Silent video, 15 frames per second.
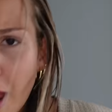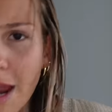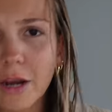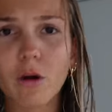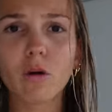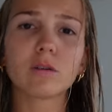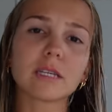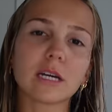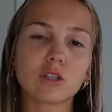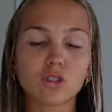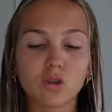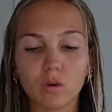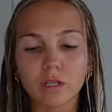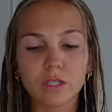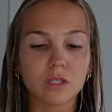I know it was like
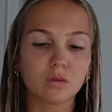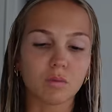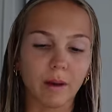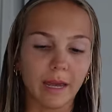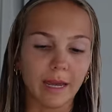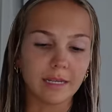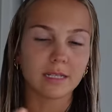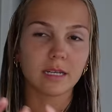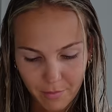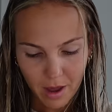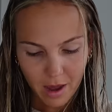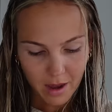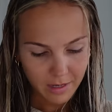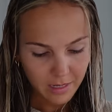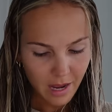short and sweet, but
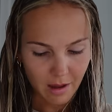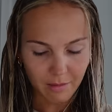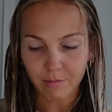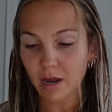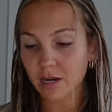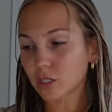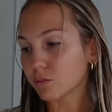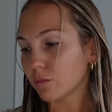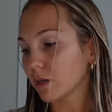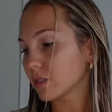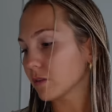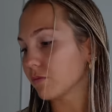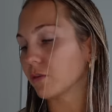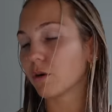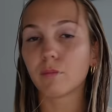yeah, I just wanted
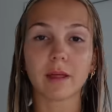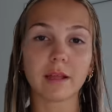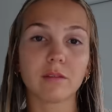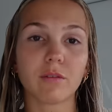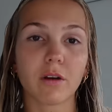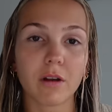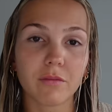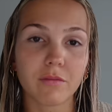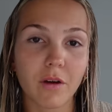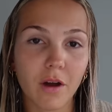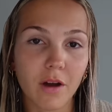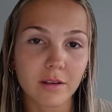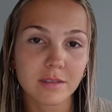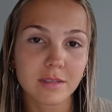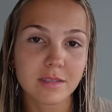to film like the very
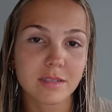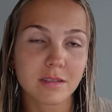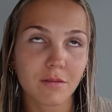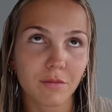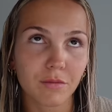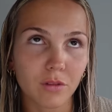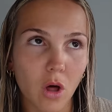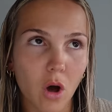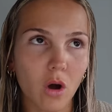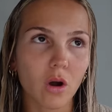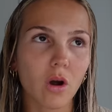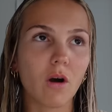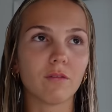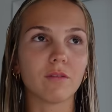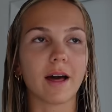first
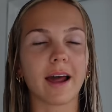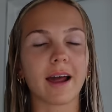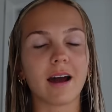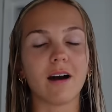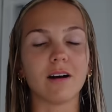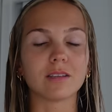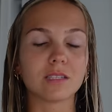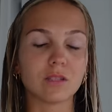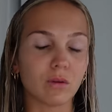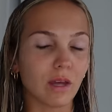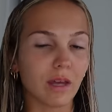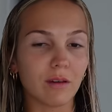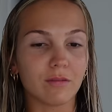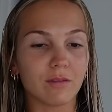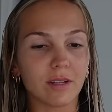vlog of like us
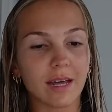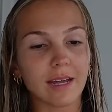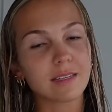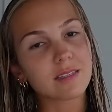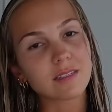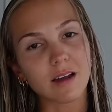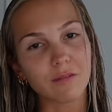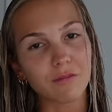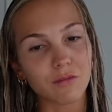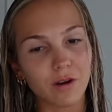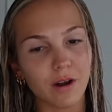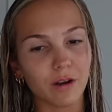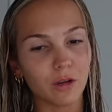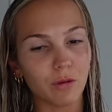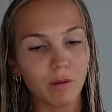looking for like stuff
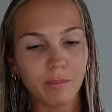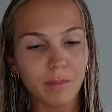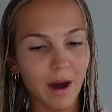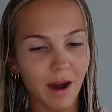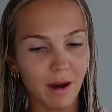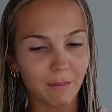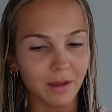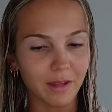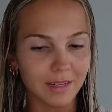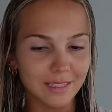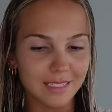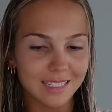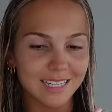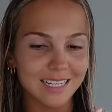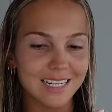around your
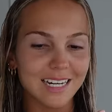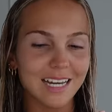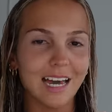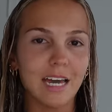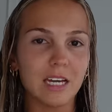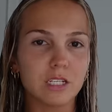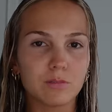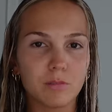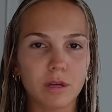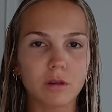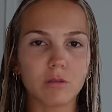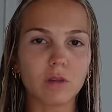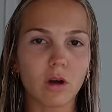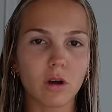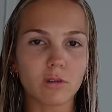apartment and just bring
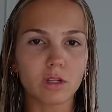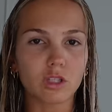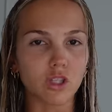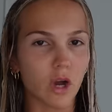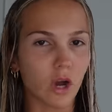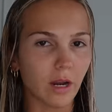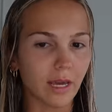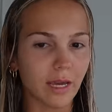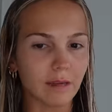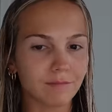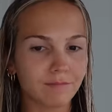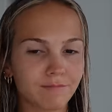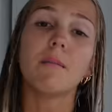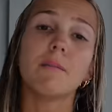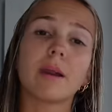you along the
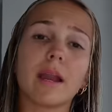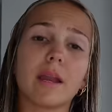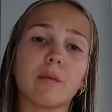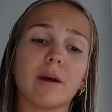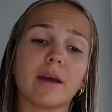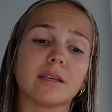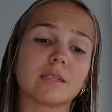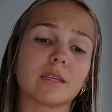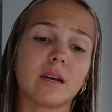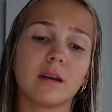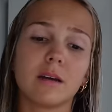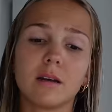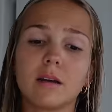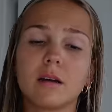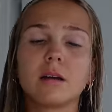journey. But anyways,
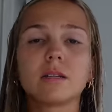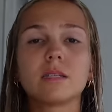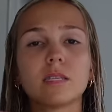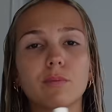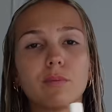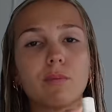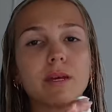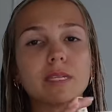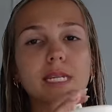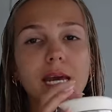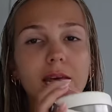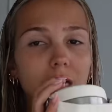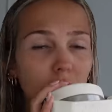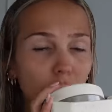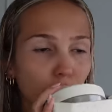sip my
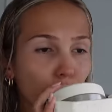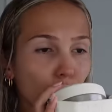Stanley.